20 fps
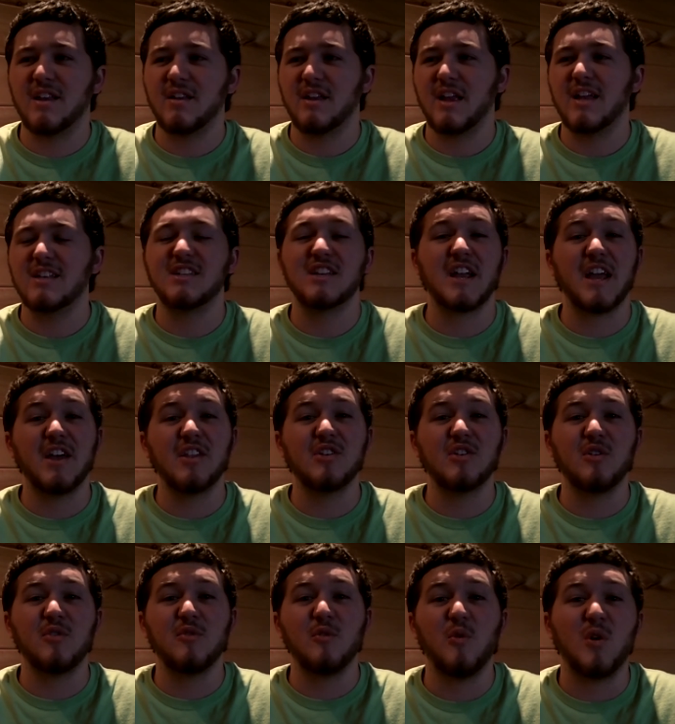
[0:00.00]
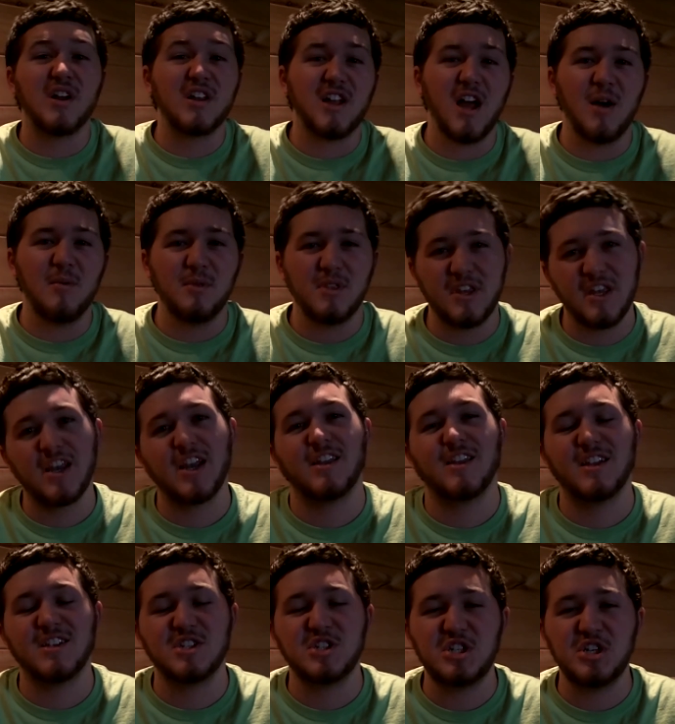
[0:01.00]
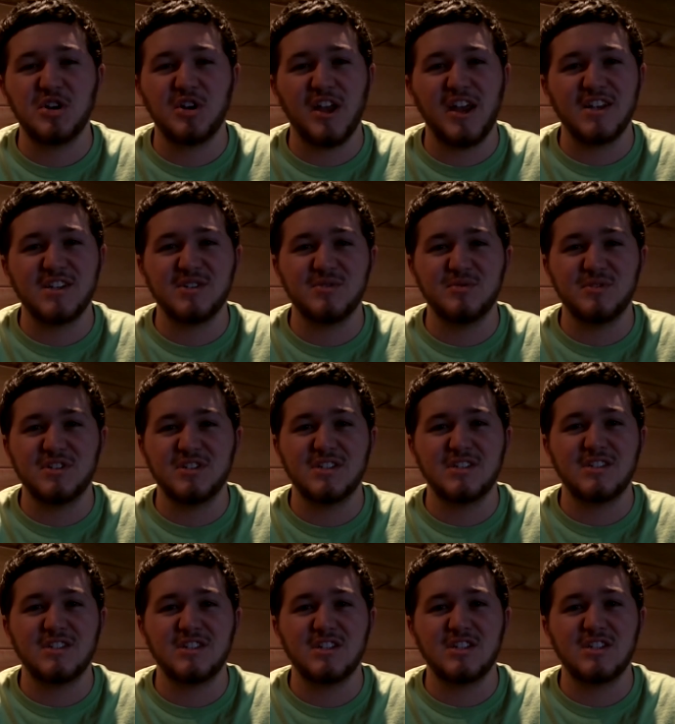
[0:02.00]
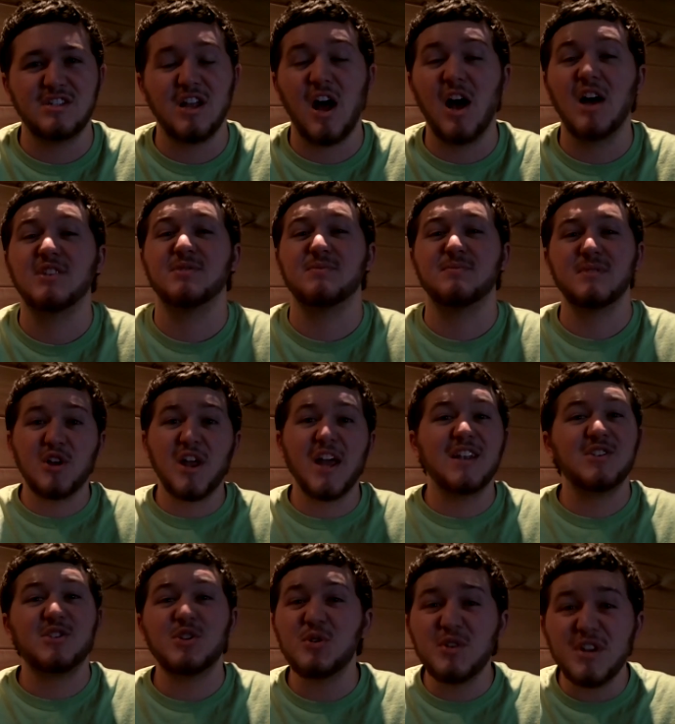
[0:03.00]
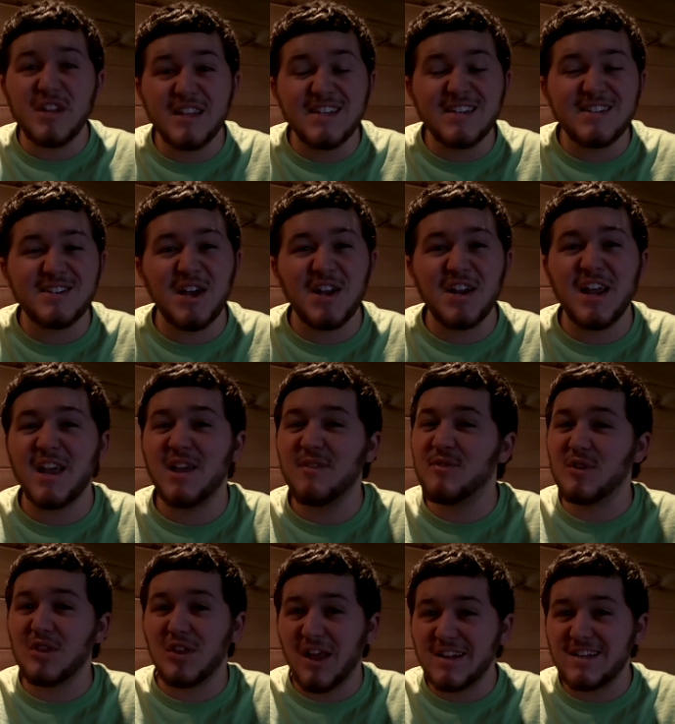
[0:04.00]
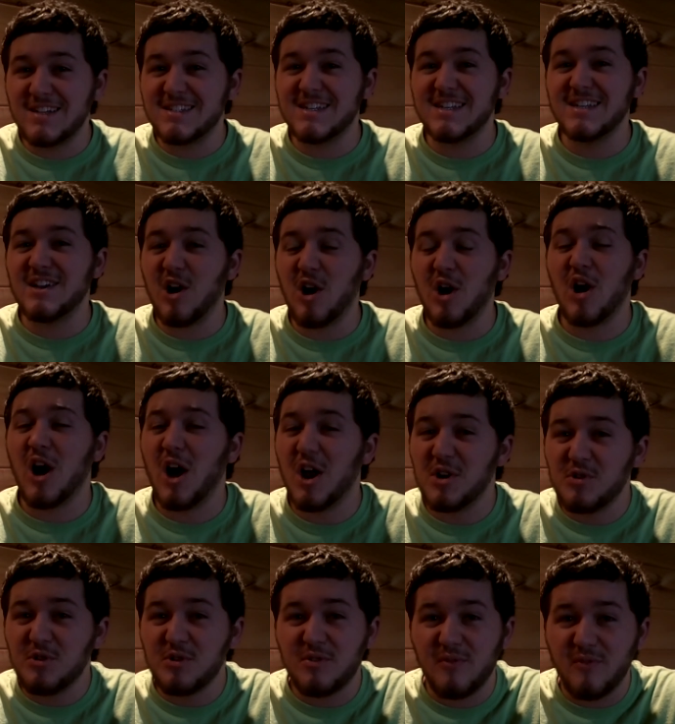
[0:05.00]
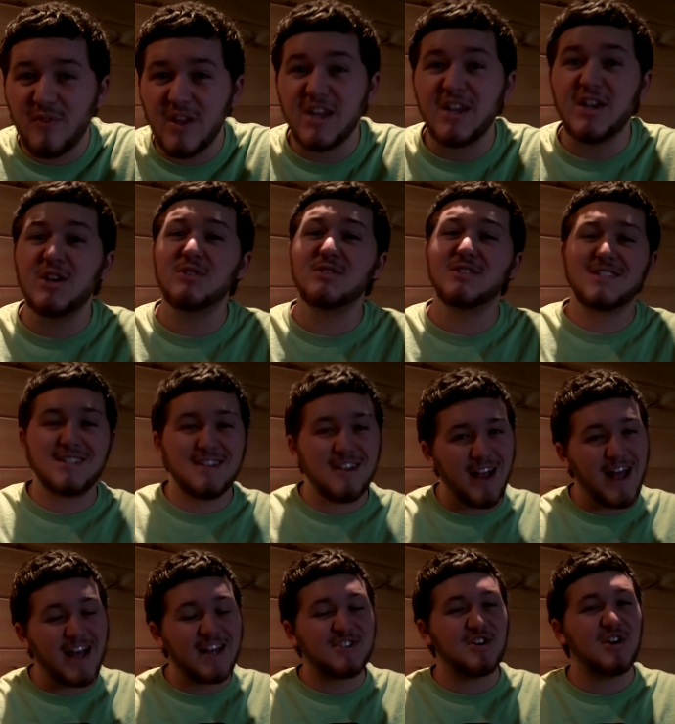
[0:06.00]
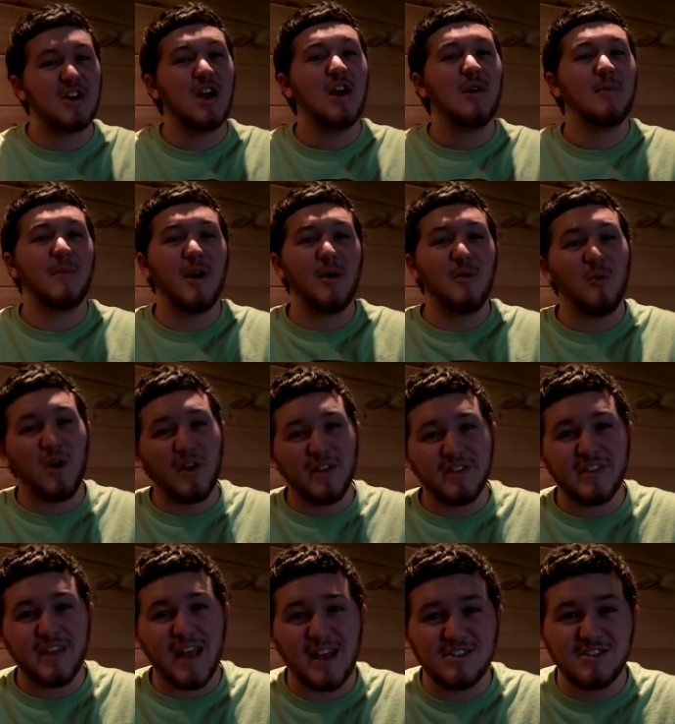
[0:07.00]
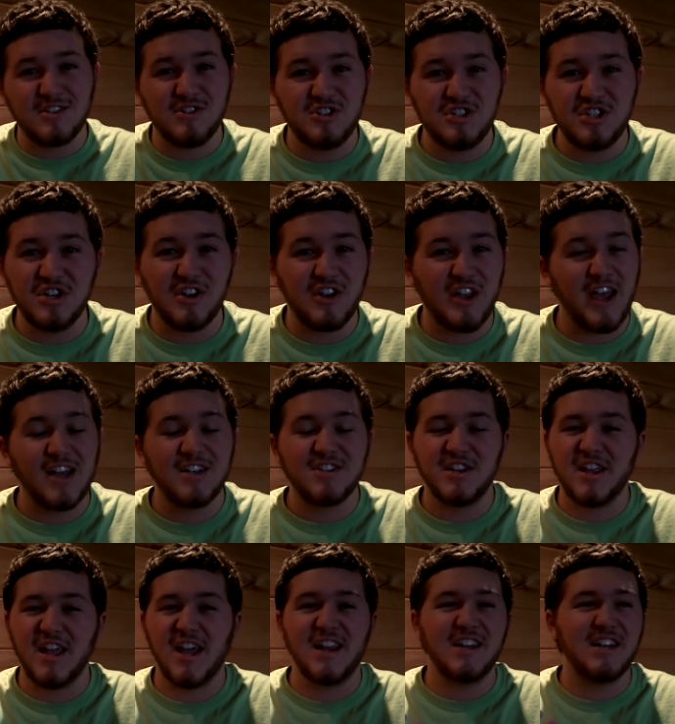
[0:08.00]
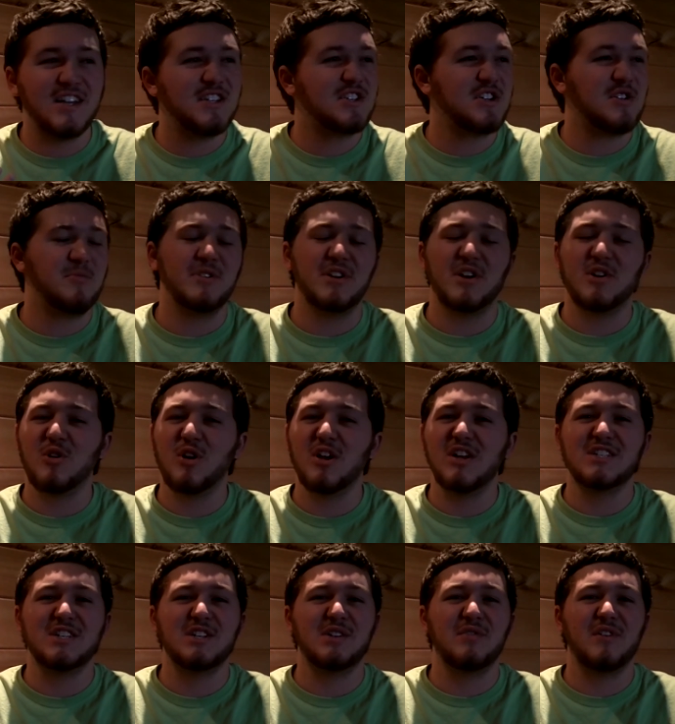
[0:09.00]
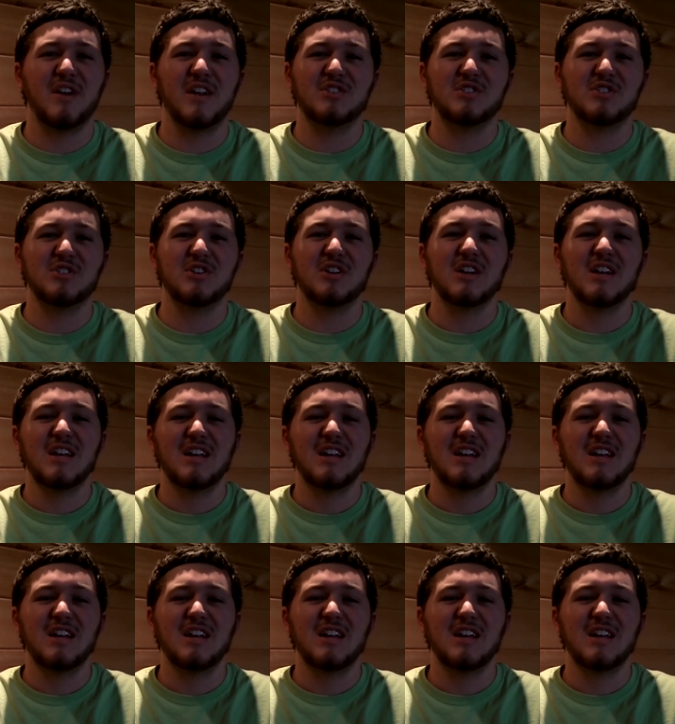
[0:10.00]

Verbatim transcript: get together over one common thing, and that's geocaching, which is just awesome. Again, tune in this Sunday if you'd like to see our 100th video / my 1000th geocache. Again, it's going to be a crazy adventure.